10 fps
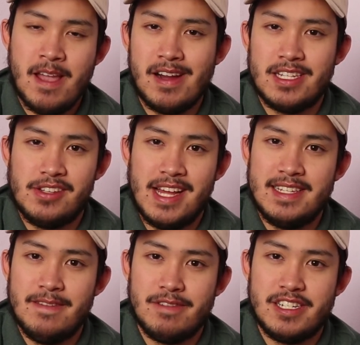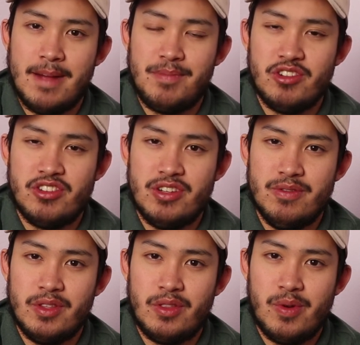All right, so that's it for chapters
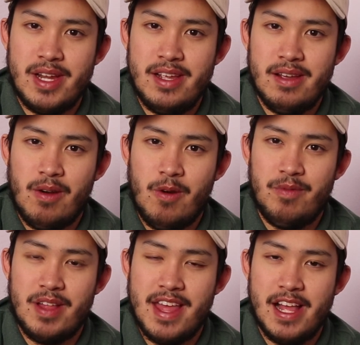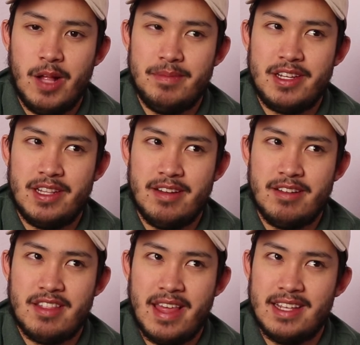2 and 3. Hopefully that helped
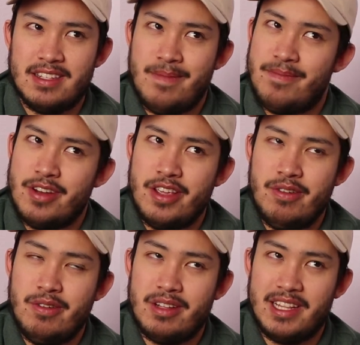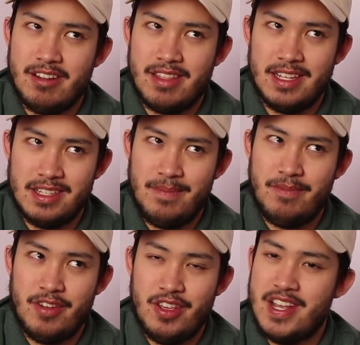clear things up for you
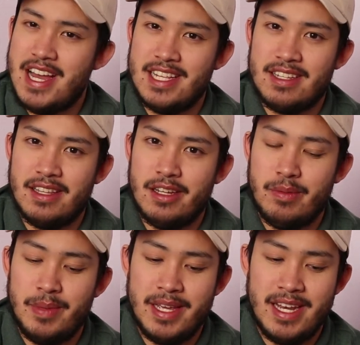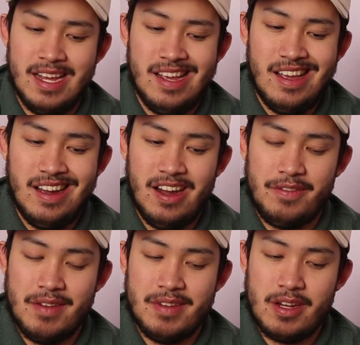guys a little bit.
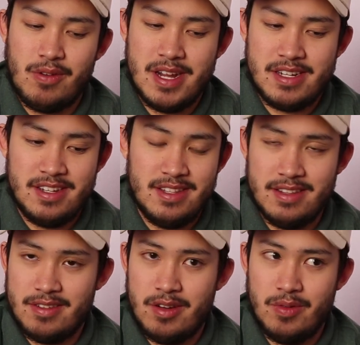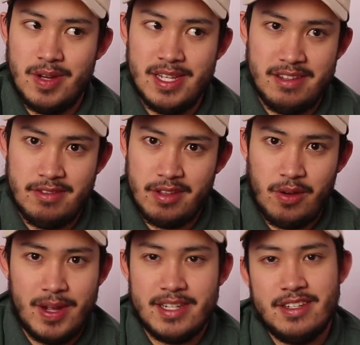If you have any questions, as always, there's the
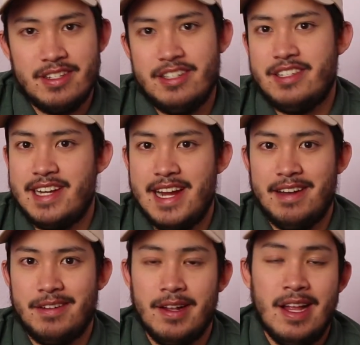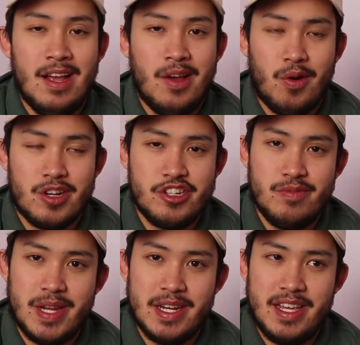questions channel, or
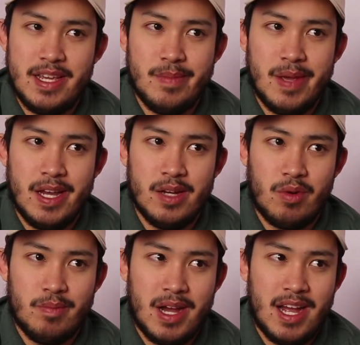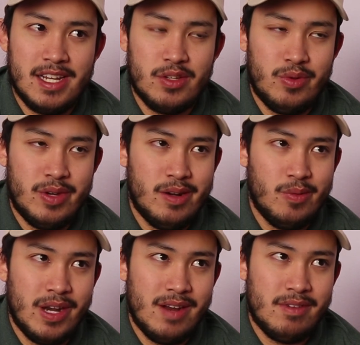shoot me an email, Remind, Twitter,
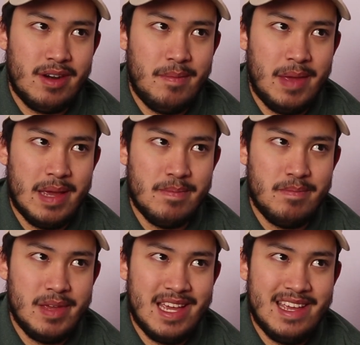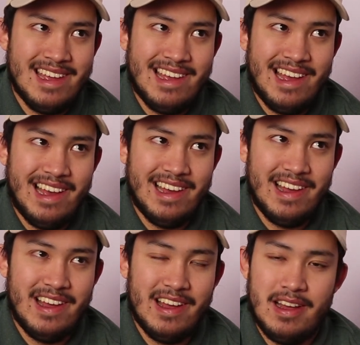whatever it may be.
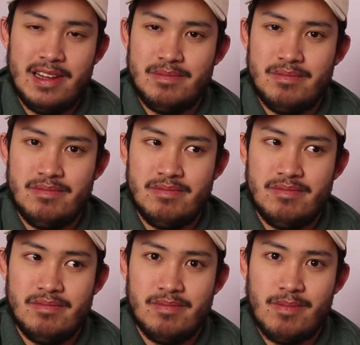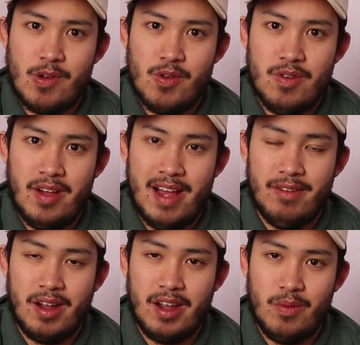Cool.
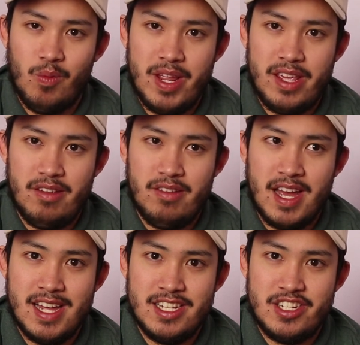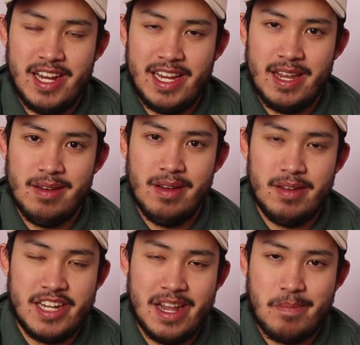Have a good week, you guys. Check
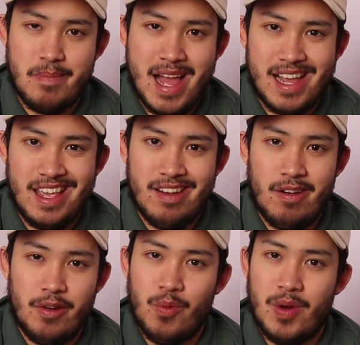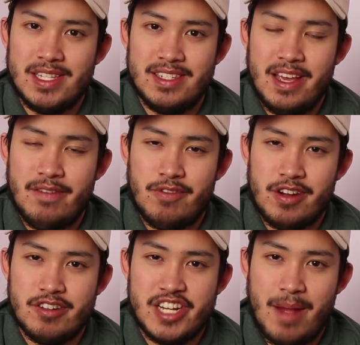back in on Wednesday for
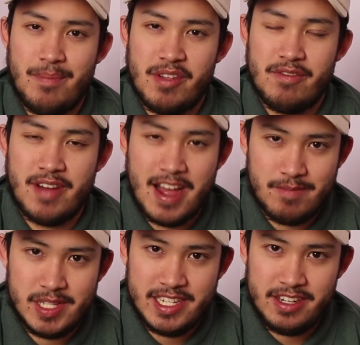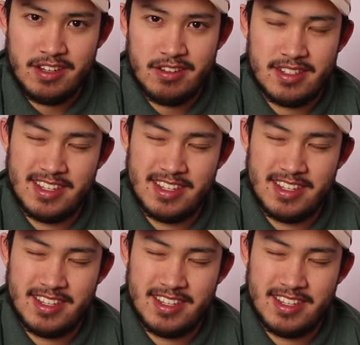your chapter 5 materials.